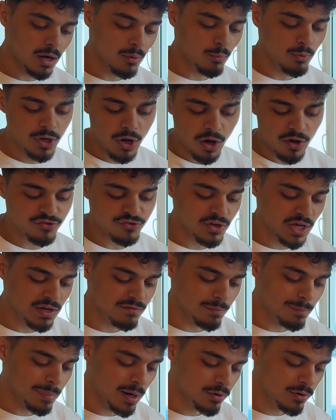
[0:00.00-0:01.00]
we also
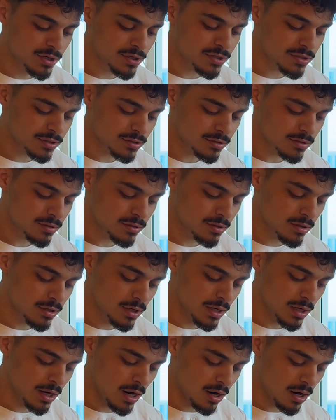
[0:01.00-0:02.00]
give a bonus
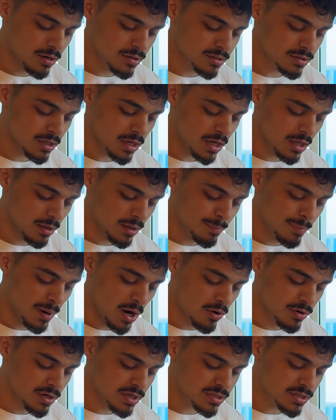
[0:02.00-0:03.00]
in ours, and the
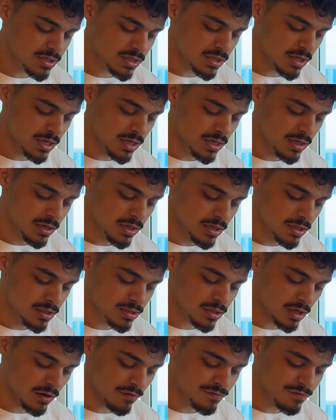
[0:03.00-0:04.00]
bonus
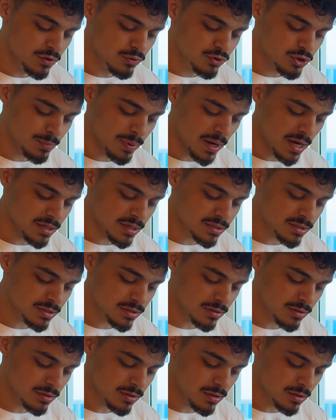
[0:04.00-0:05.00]
is a future
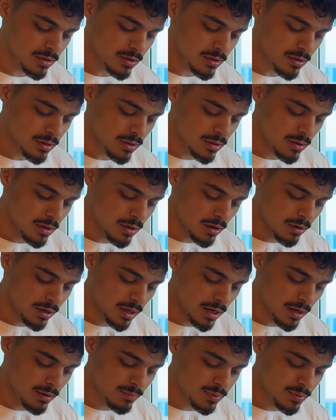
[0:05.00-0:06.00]
pace,
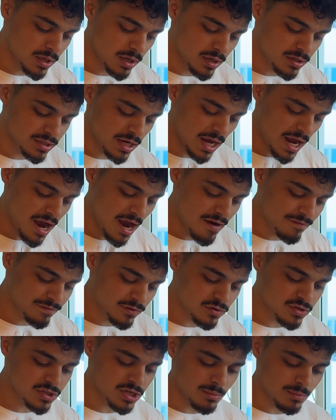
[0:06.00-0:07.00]
okay? Because
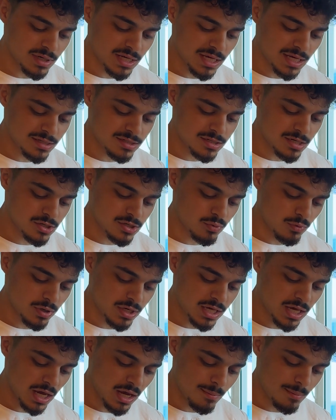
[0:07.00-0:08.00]
after somebody gets to
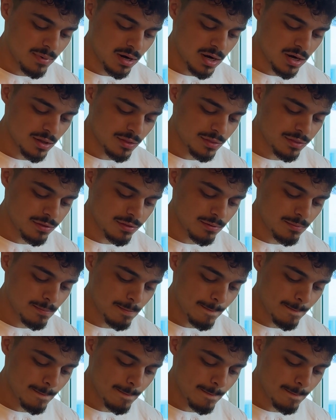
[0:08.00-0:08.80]
20K a month,